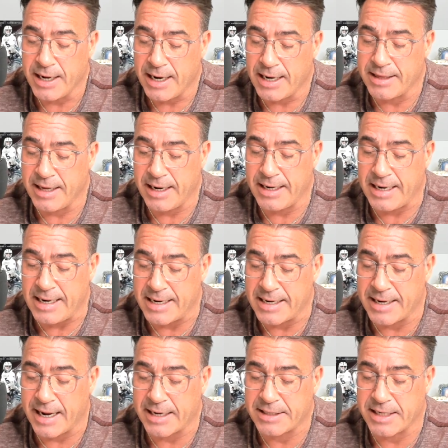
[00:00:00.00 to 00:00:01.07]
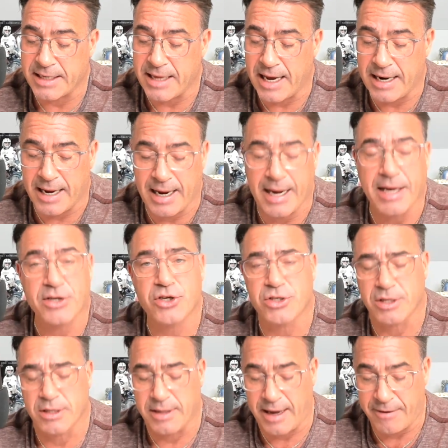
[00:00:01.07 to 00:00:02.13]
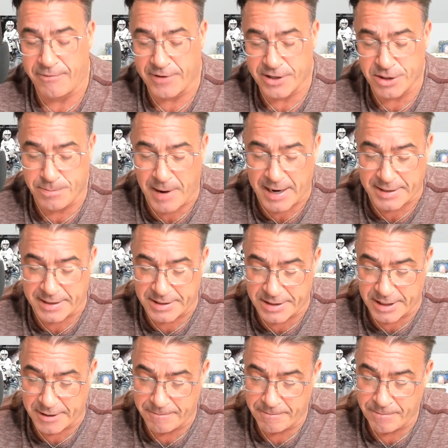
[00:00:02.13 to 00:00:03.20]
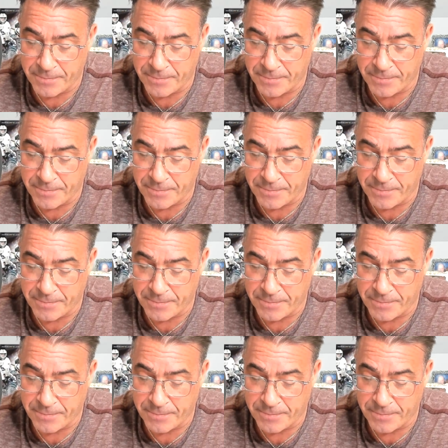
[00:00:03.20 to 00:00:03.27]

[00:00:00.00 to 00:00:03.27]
and then indexing that age to life expectancy.